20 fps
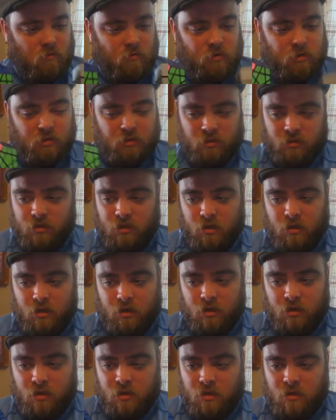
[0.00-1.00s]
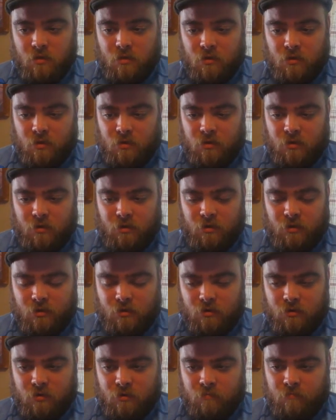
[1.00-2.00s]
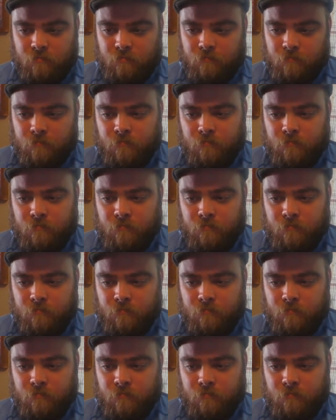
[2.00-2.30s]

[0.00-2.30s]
which is the